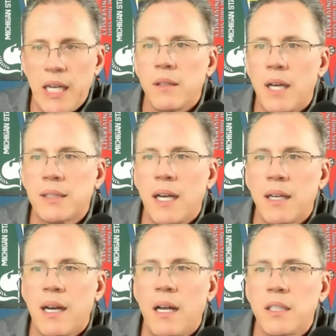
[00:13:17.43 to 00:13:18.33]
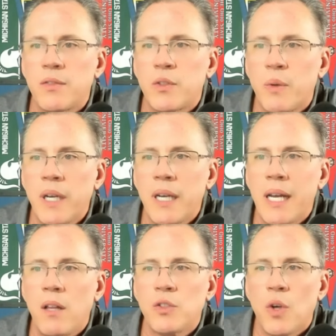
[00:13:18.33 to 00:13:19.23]
LOCKEDONCOLLEGE for
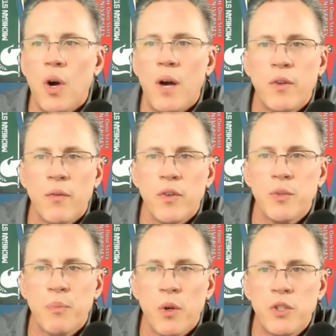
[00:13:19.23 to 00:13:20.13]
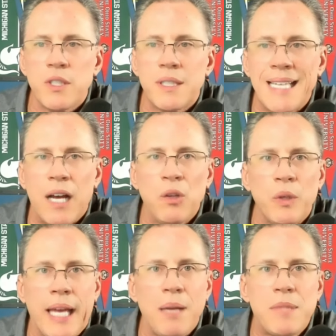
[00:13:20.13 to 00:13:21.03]
$20 off your first purchase.
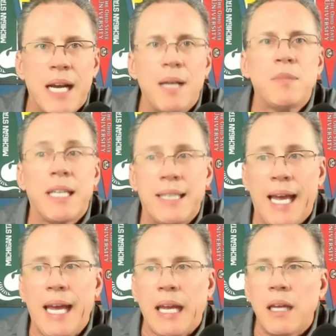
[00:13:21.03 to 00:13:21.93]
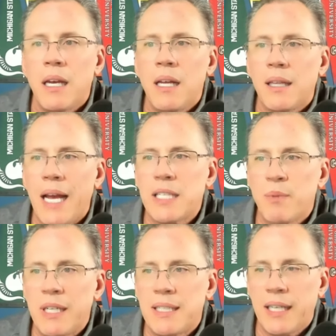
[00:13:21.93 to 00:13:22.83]
Download Game Time today. Last
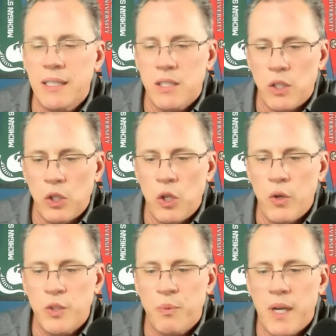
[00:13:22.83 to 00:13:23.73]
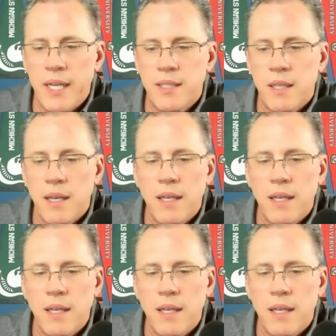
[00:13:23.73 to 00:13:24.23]
minute tickets, lowest price